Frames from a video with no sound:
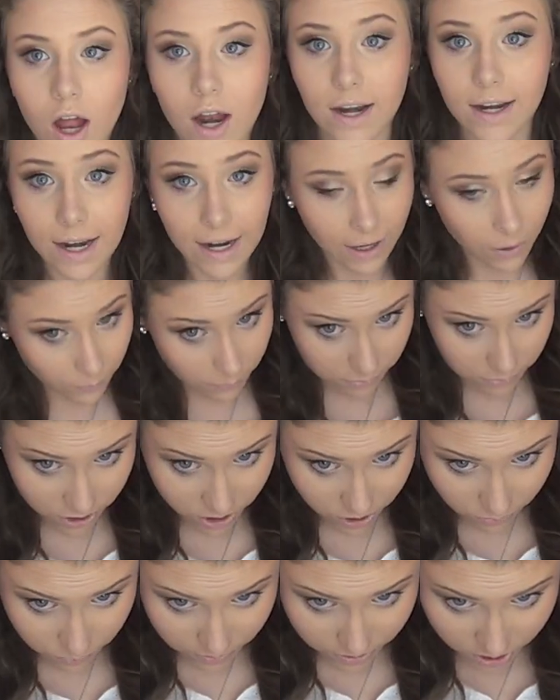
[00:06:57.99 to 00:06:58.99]
Now I'm
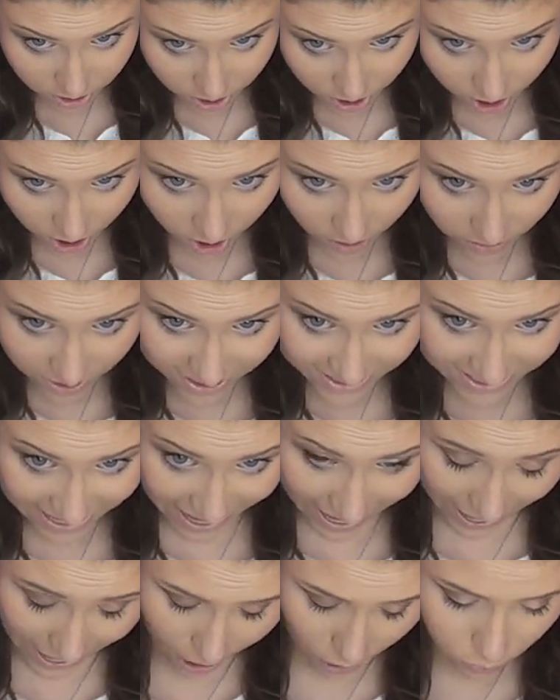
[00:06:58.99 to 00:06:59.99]
just going to take this
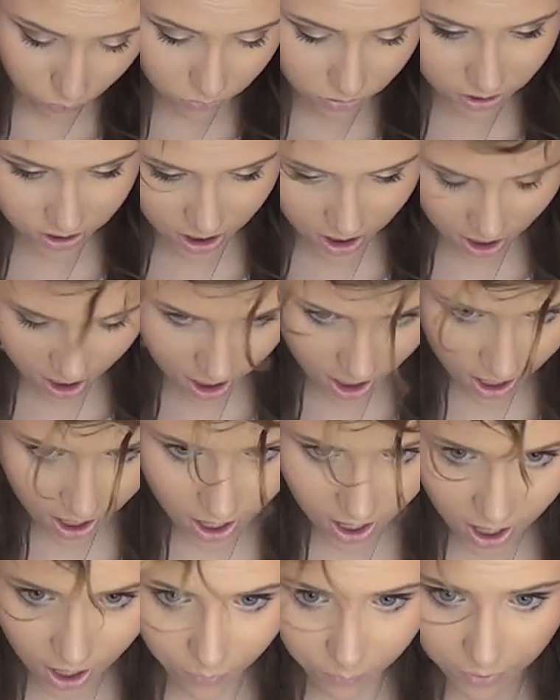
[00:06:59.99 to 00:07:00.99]
out,
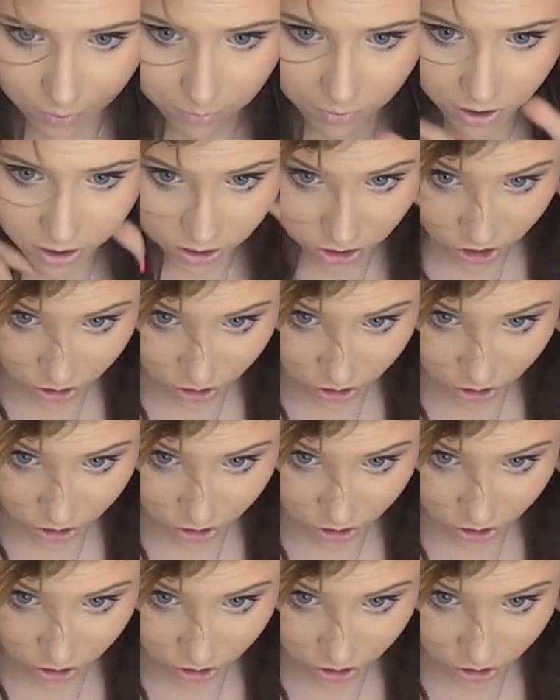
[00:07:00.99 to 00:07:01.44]
and what I'm going